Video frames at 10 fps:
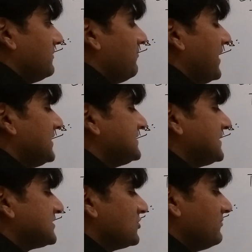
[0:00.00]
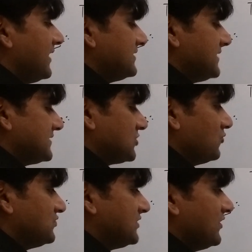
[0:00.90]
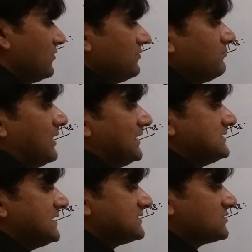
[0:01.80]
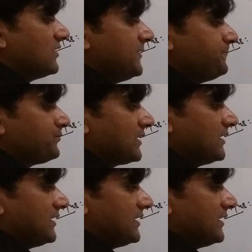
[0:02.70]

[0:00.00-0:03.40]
Minus x cubed 0, minus x squared